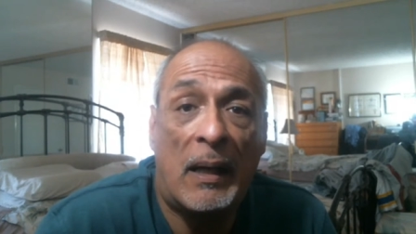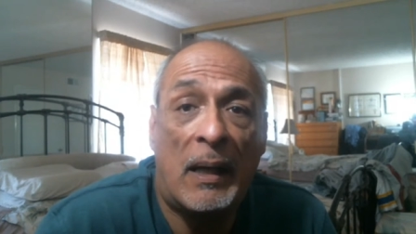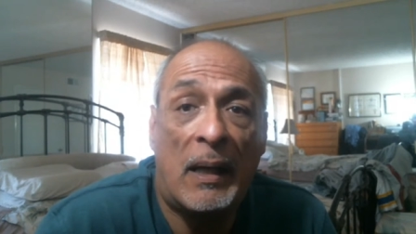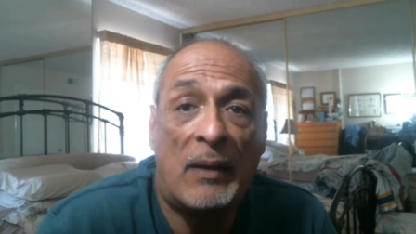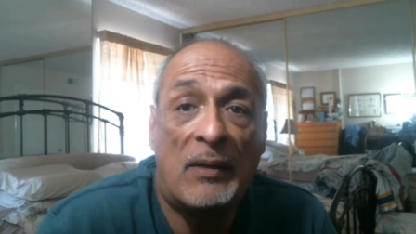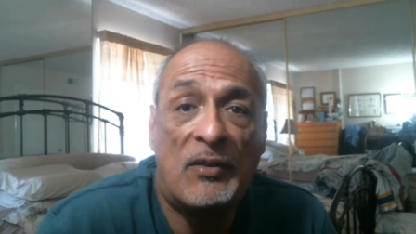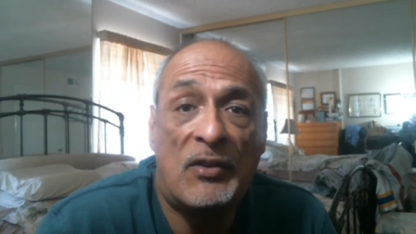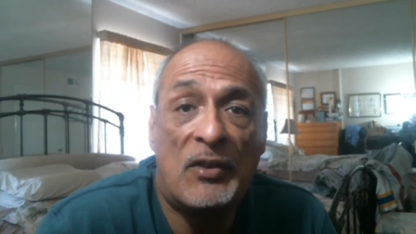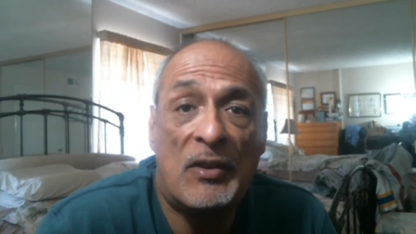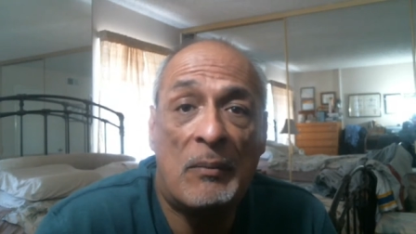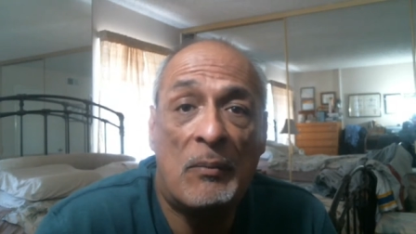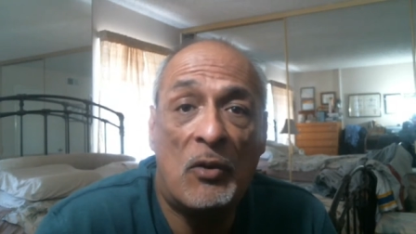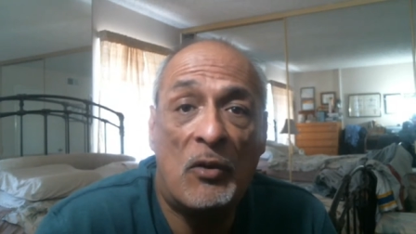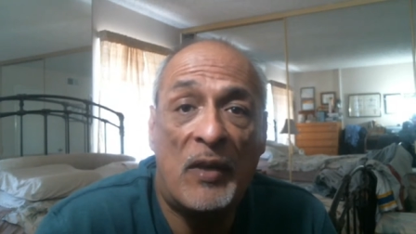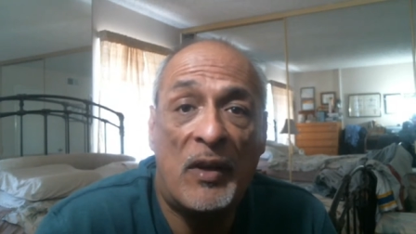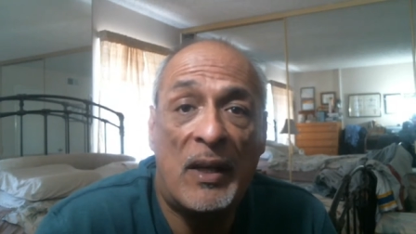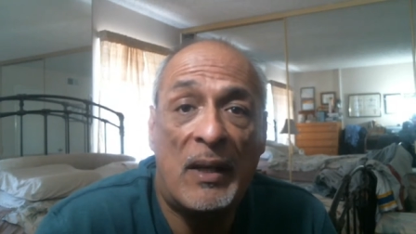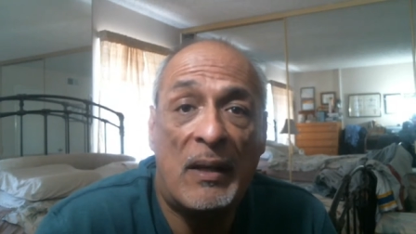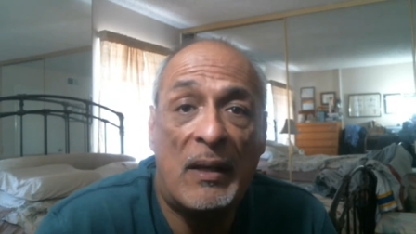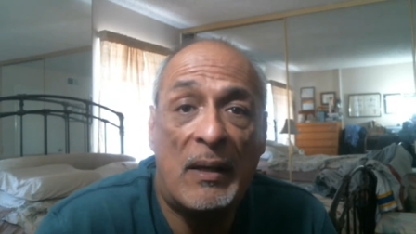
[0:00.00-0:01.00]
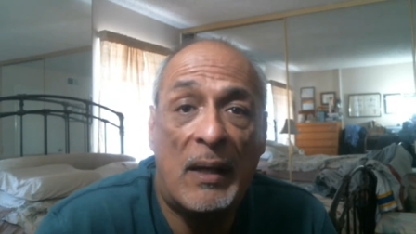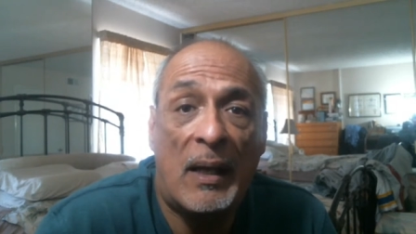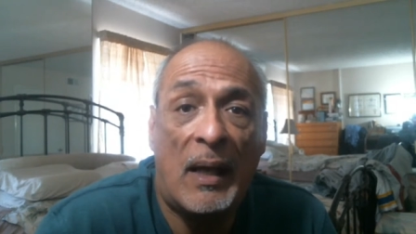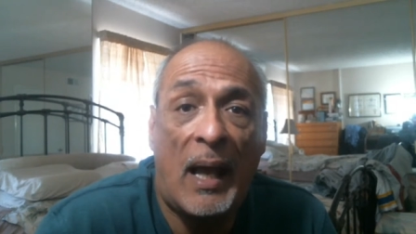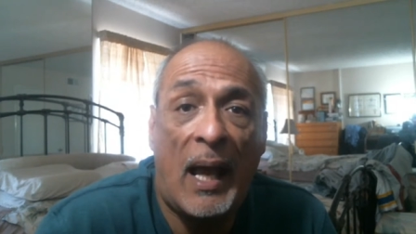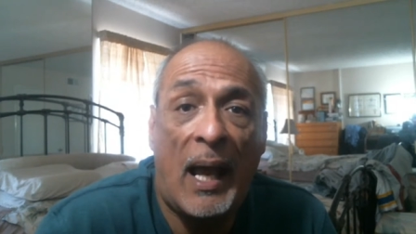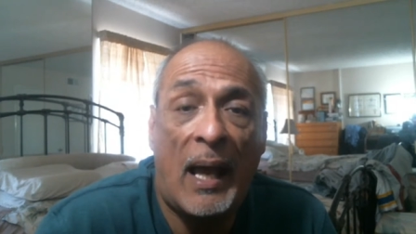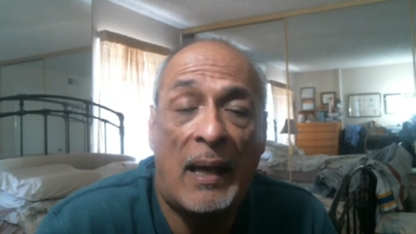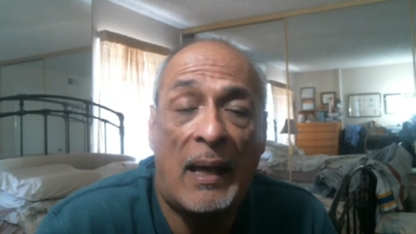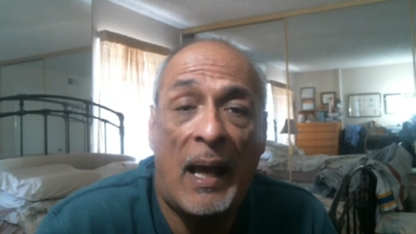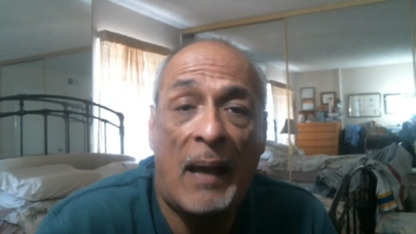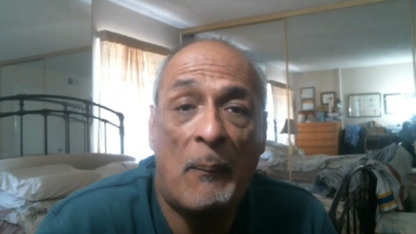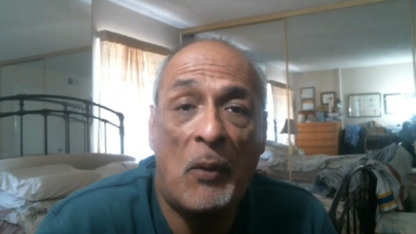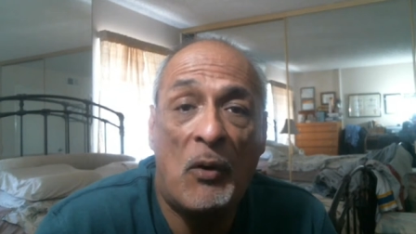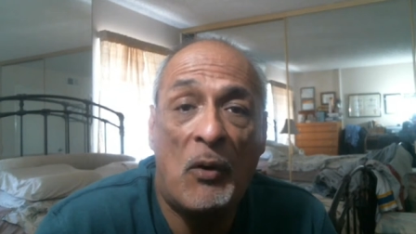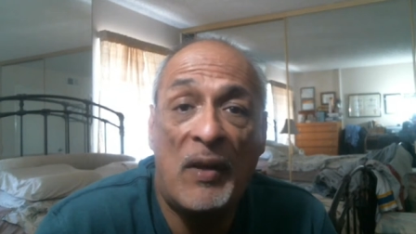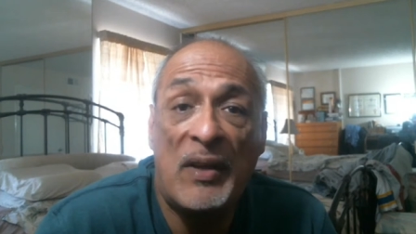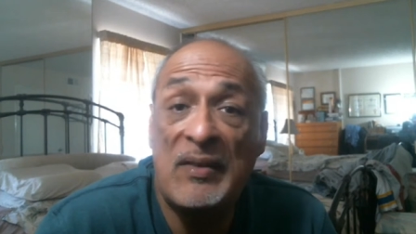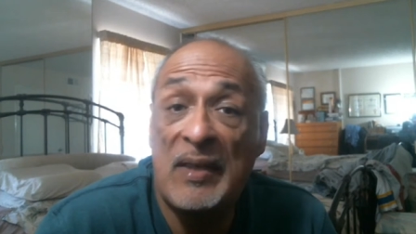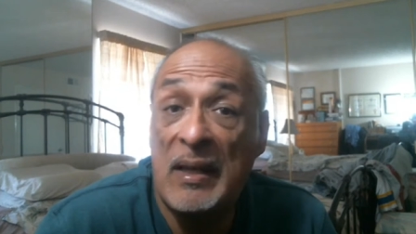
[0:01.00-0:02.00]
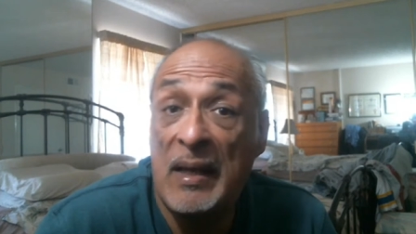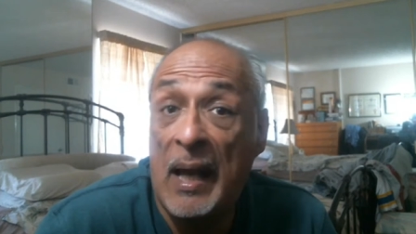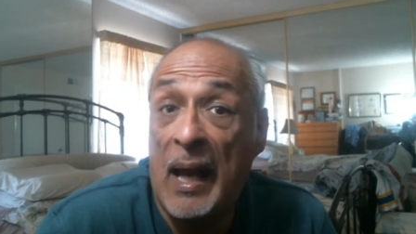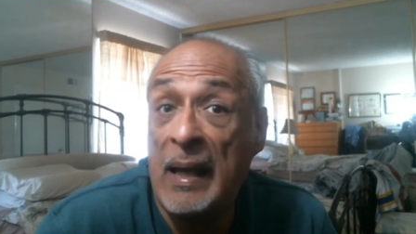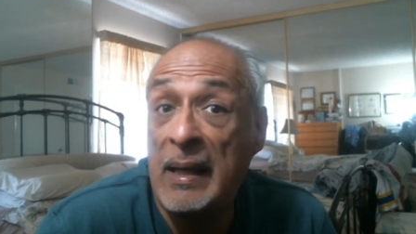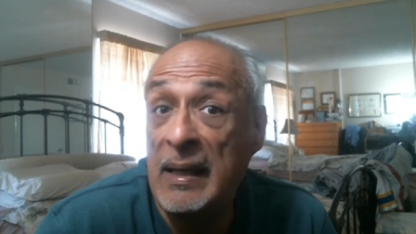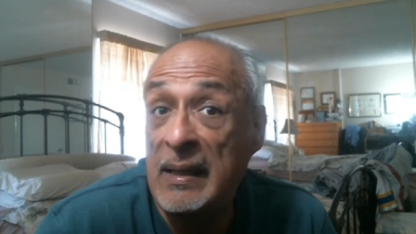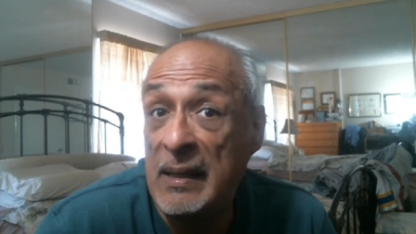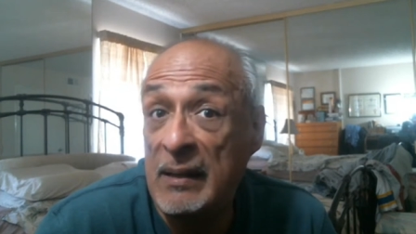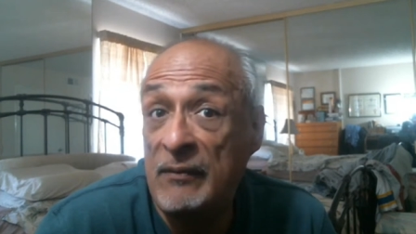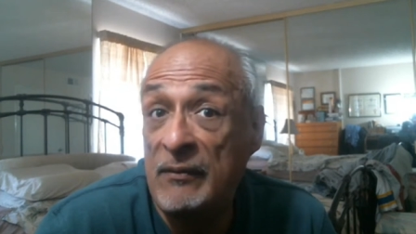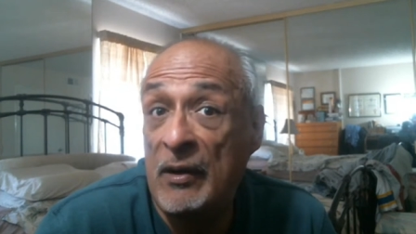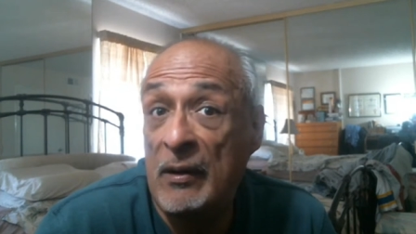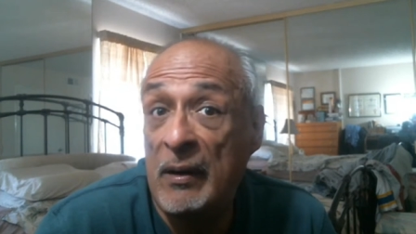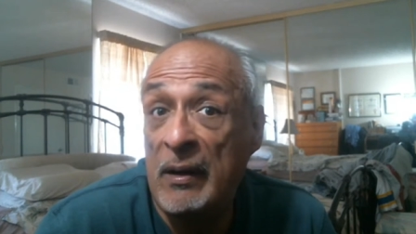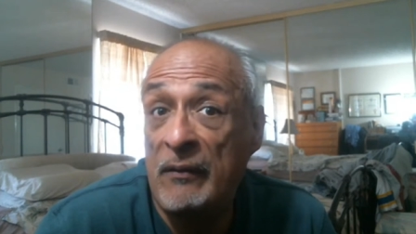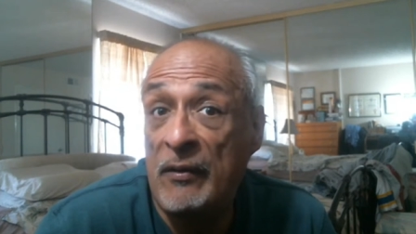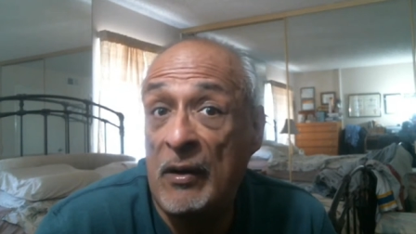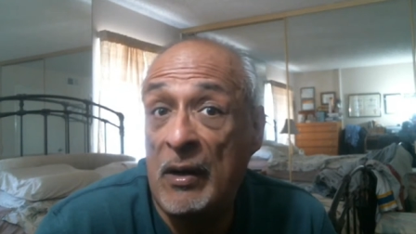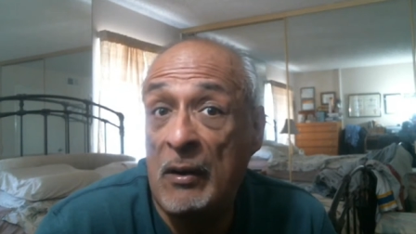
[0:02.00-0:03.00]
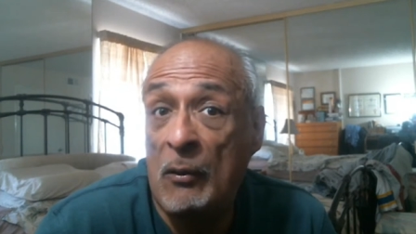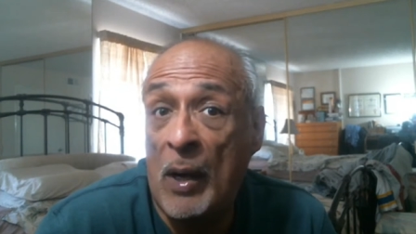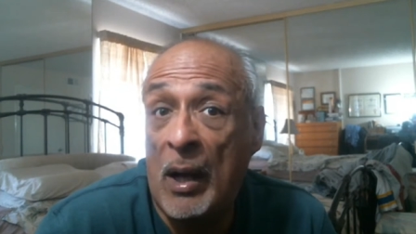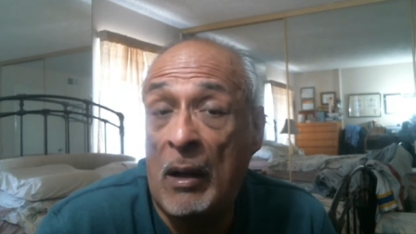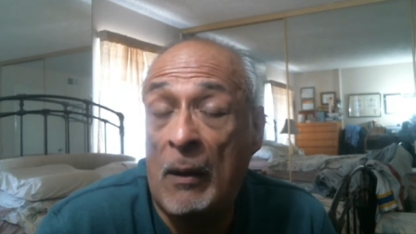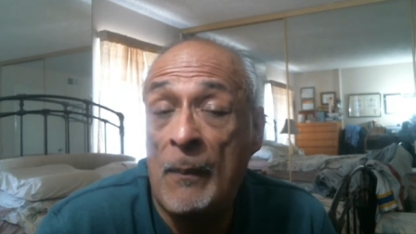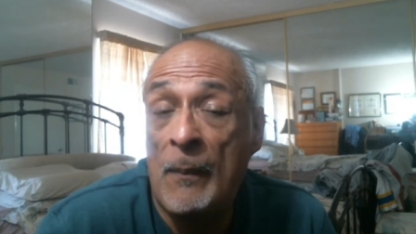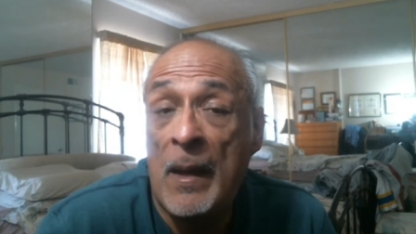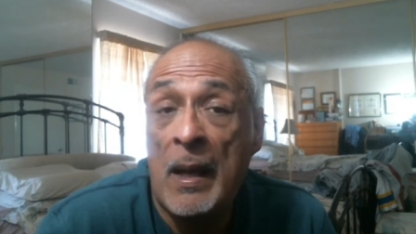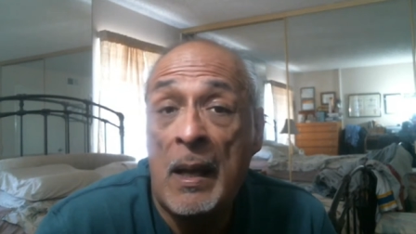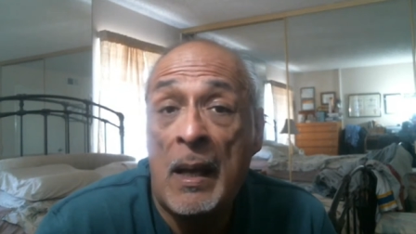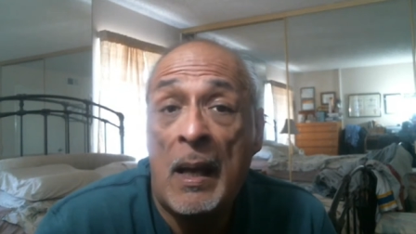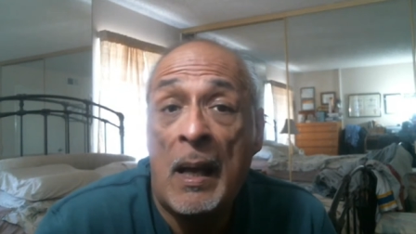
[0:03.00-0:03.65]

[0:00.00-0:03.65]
into the movie and, and, movies, and, and he did very very well.